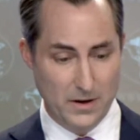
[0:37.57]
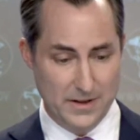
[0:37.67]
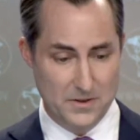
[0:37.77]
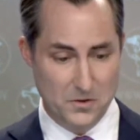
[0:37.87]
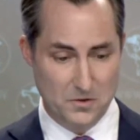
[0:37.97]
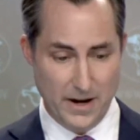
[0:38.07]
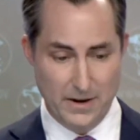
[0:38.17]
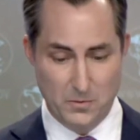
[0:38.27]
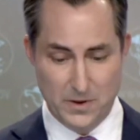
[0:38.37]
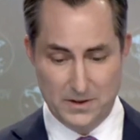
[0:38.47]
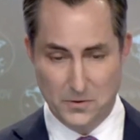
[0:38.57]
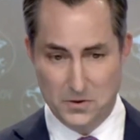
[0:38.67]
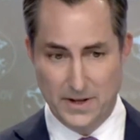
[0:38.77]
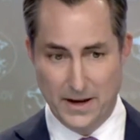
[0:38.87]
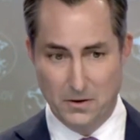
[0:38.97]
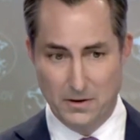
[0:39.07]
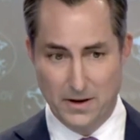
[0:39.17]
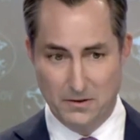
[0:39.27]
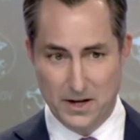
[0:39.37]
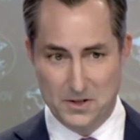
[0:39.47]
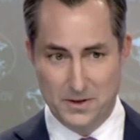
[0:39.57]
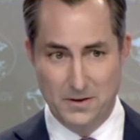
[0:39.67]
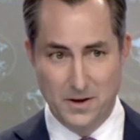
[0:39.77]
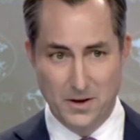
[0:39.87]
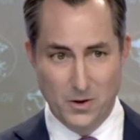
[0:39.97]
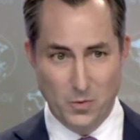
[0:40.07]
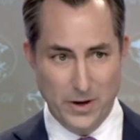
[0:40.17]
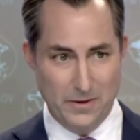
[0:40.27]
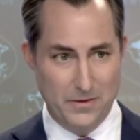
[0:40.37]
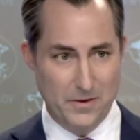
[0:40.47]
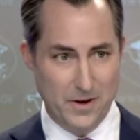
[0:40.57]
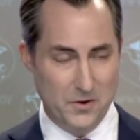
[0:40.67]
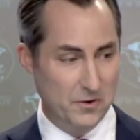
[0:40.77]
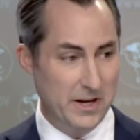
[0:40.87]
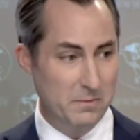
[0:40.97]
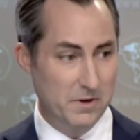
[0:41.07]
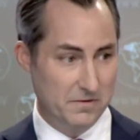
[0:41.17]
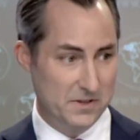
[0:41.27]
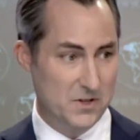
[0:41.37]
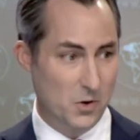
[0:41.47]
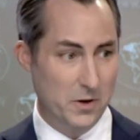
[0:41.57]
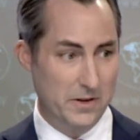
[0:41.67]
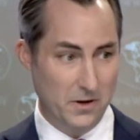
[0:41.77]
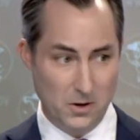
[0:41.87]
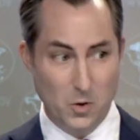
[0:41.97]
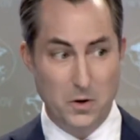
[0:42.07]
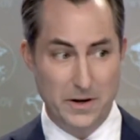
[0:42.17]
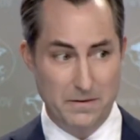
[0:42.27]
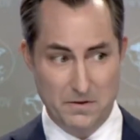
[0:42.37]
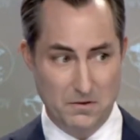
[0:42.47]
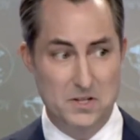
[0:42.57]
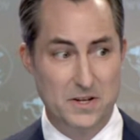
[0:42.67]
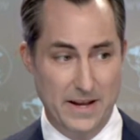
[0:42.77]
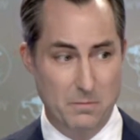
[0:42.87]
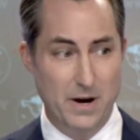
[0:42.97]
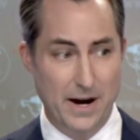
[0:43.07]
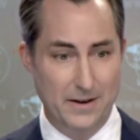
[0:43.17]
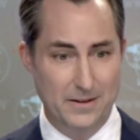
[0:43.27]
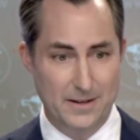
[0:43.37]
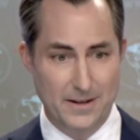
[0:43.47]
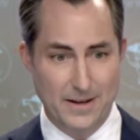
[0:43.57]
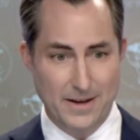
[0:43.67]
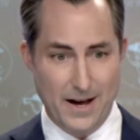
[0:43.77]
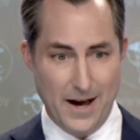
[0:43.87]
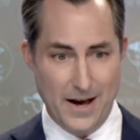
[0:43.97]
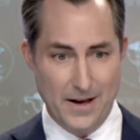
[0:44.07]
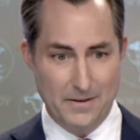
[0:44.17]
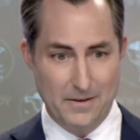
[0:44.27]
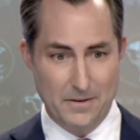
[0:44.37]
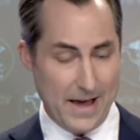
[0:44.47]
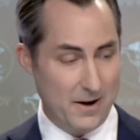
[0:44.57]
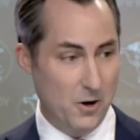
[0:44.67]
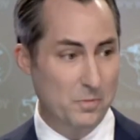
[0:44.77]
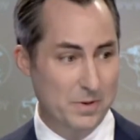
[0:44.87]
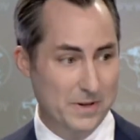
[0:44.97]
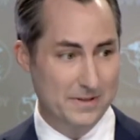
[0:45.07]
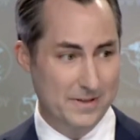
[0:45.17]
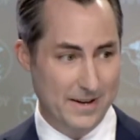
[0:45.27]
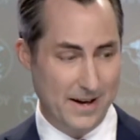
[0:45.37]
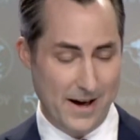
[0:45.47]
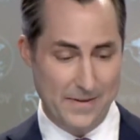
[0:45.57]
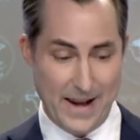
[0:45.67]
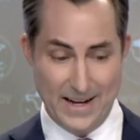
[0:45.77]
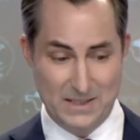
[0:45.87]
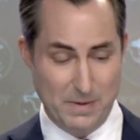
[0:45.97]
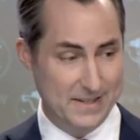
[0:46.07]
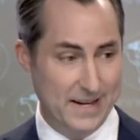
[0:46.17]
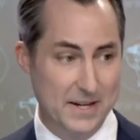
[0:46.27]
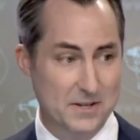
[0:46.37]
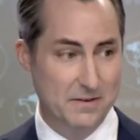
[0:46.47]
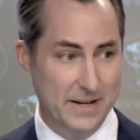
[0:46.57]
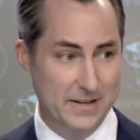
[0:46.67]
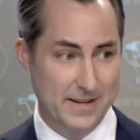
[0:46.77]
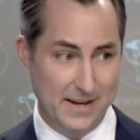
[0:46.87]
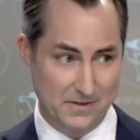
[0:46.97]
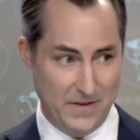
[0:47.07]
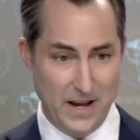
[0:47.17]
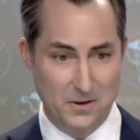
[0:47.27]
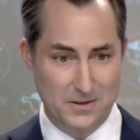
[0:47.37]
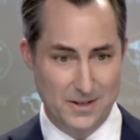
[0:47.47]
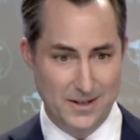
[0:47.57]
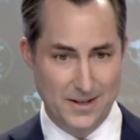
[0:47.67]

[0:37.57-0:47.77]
against Ukraine with its full-scale aggression with a dream of restoring the glory of the Russian Empire. That hope, that expectation of his has failed.